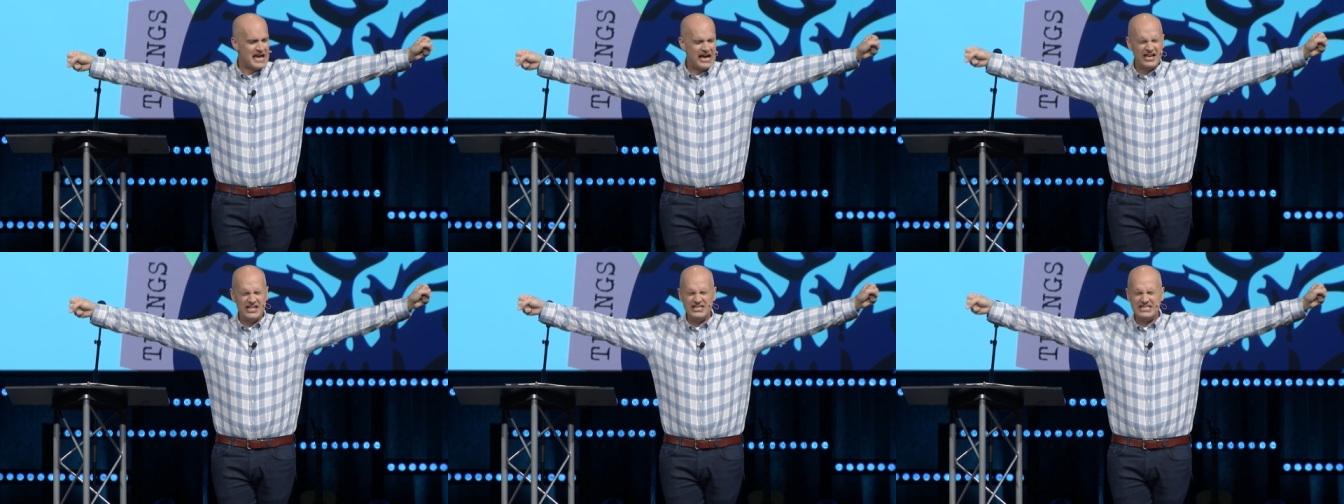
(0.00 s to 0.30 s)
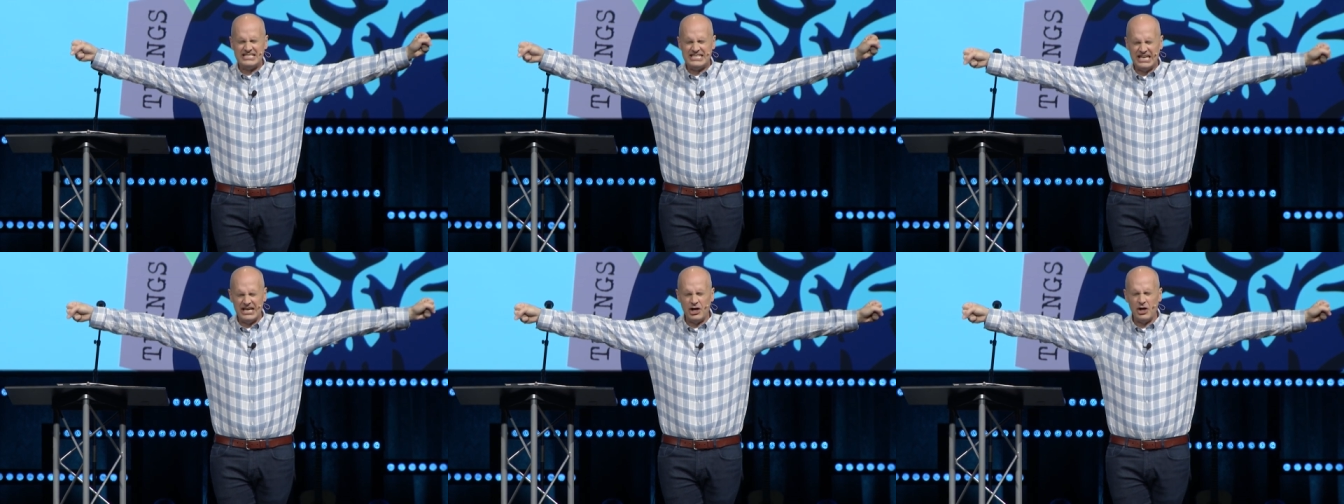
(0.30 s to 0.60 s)

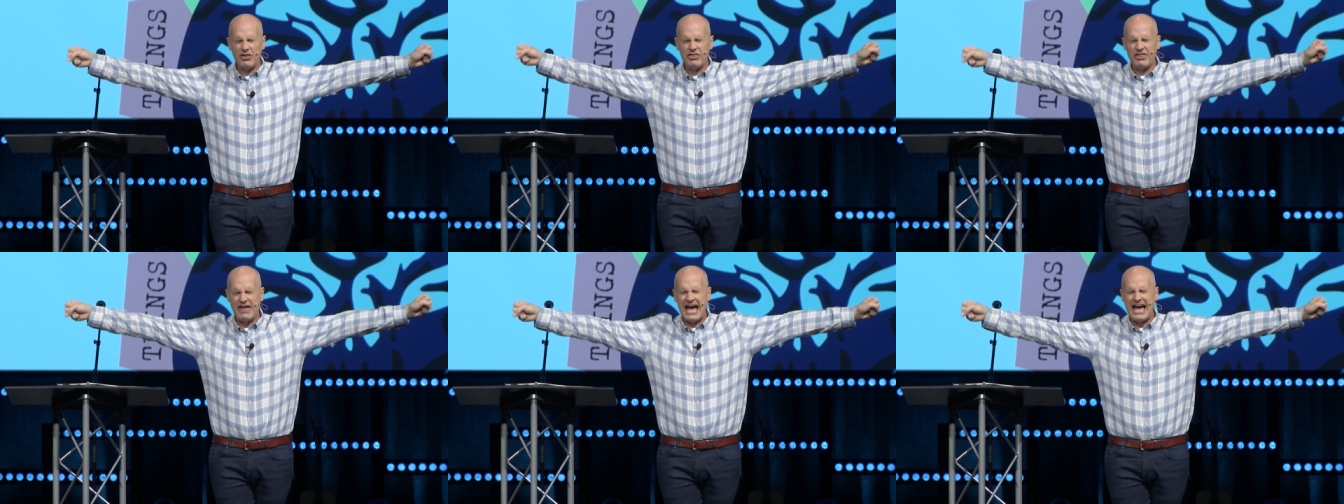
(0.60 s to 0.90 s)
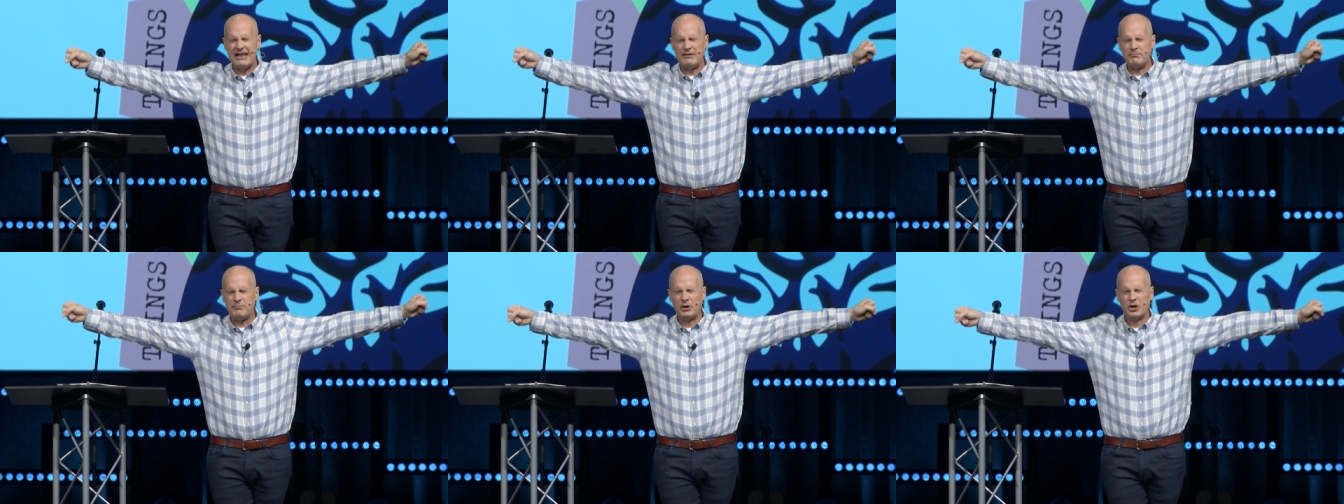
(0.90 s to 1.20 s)
until
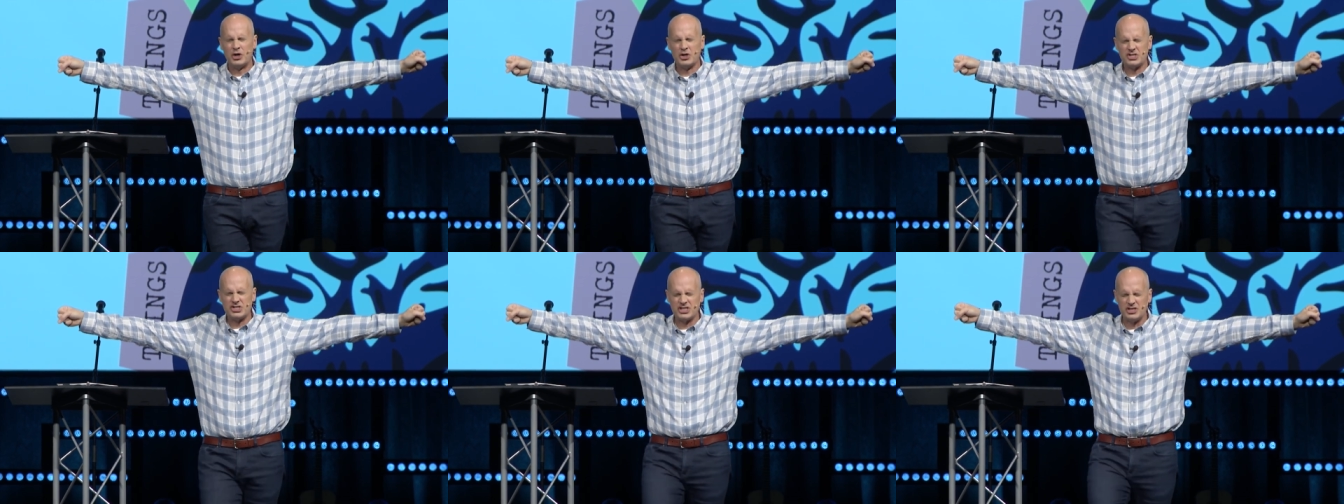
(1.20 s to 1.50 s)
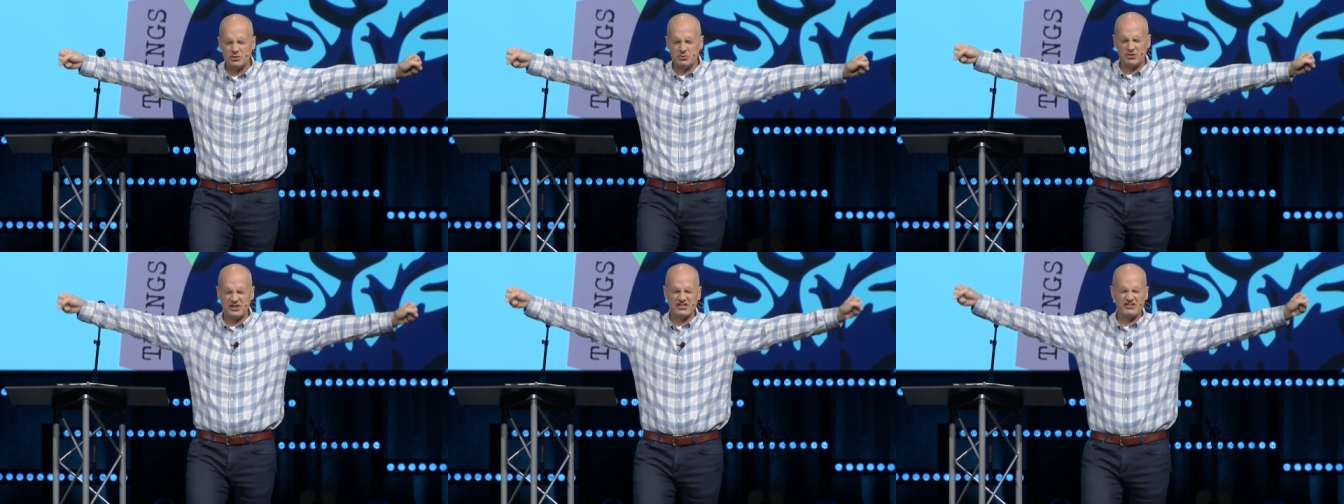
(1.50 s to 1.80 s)
that
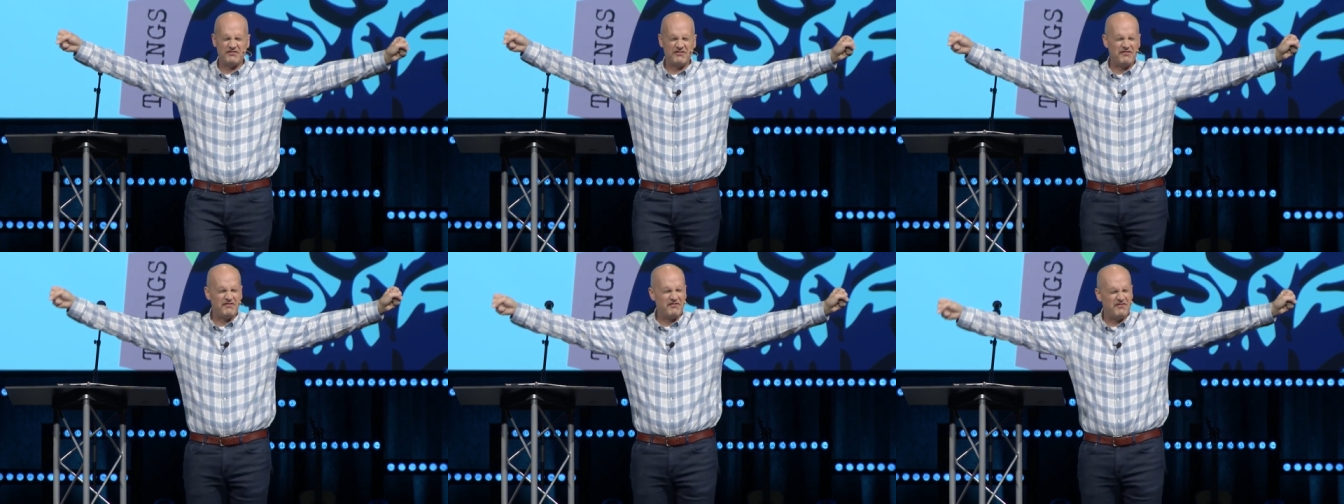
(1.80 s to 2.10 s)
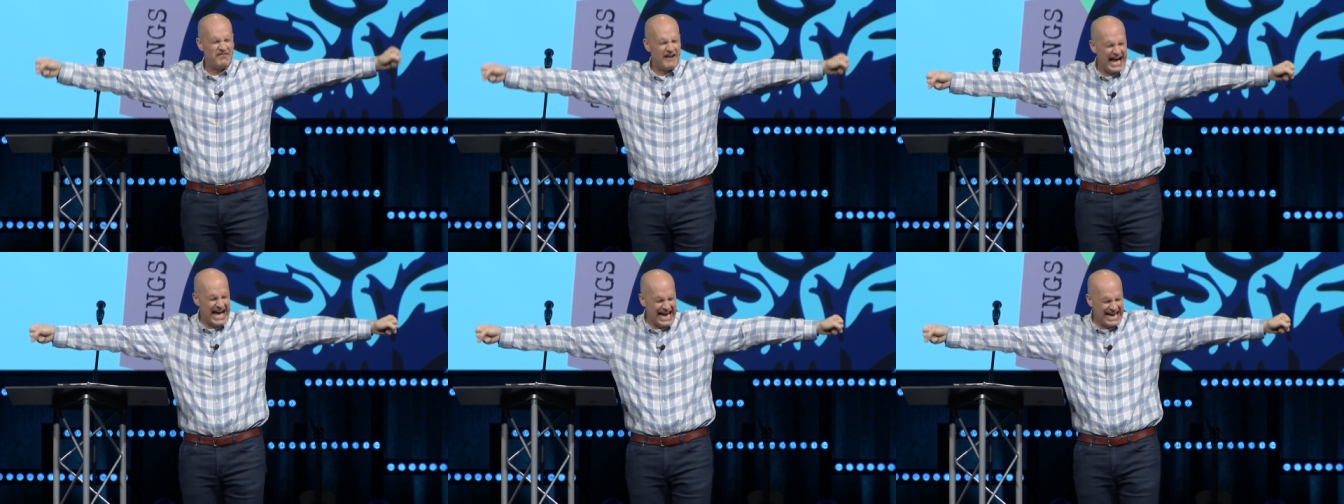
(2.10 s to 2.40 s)
person was
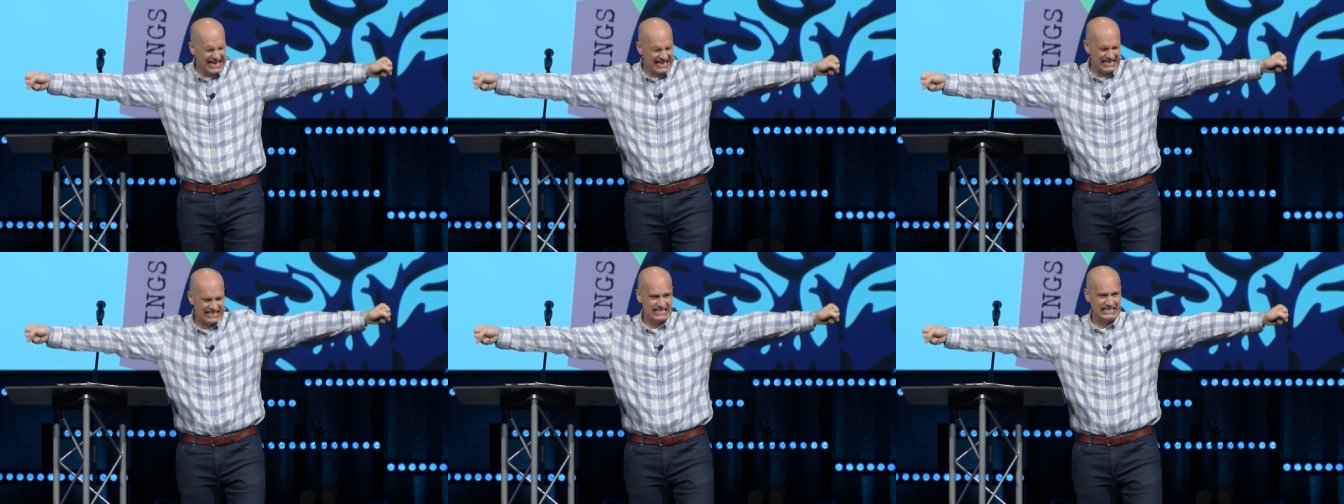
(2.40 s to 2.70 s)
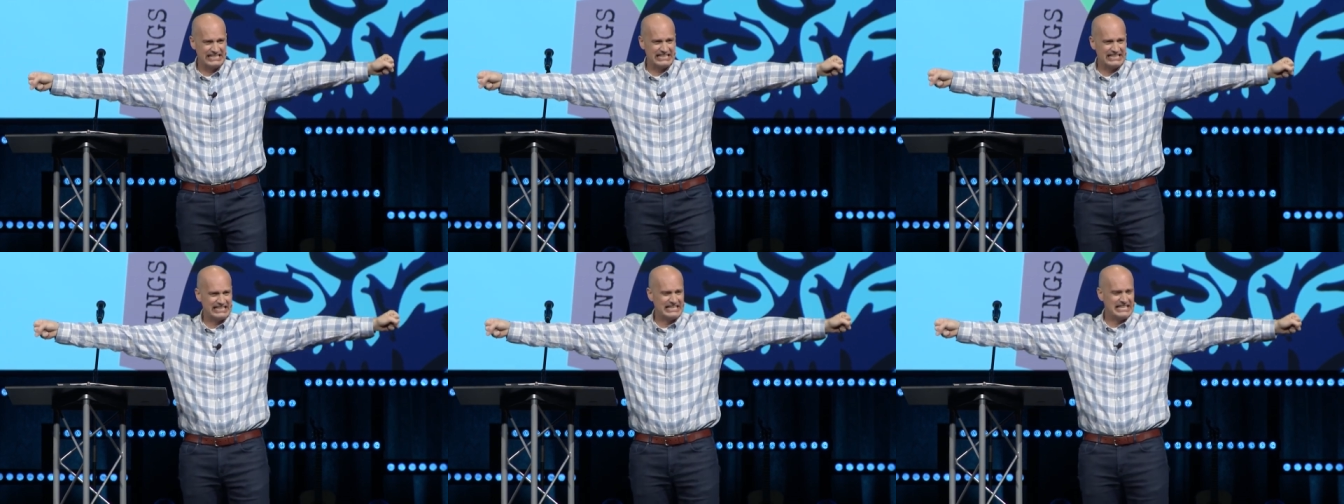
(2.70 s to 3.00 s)

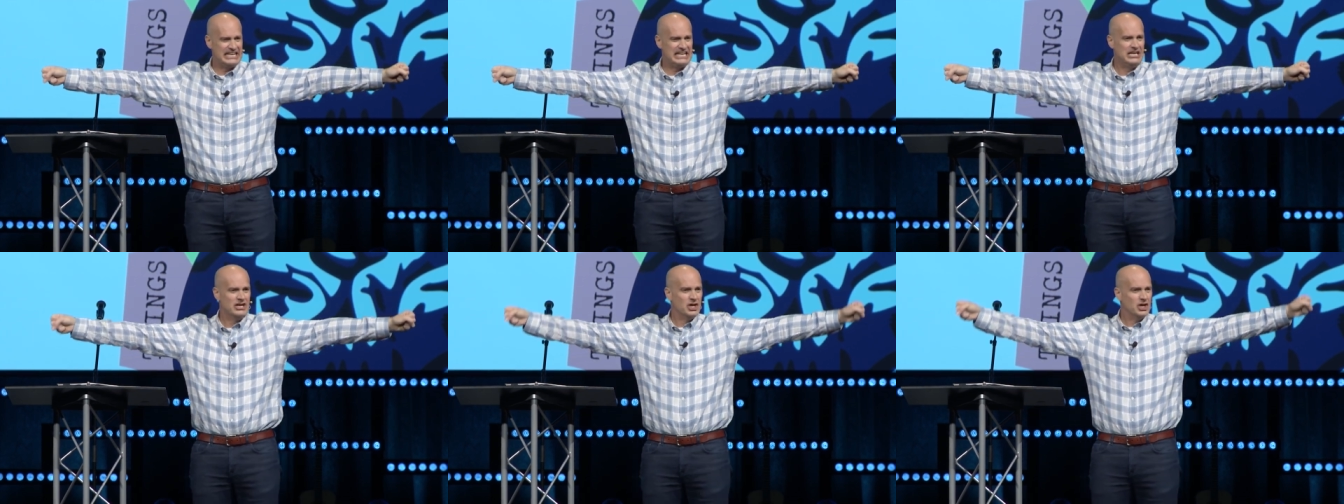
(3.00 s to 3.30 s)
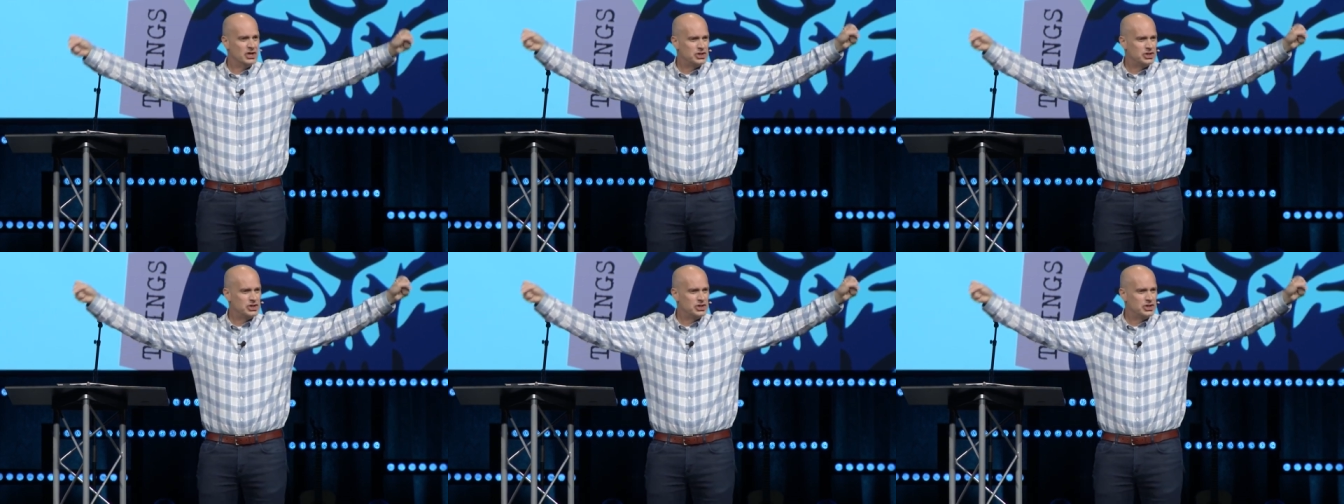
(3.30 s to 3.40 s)
violently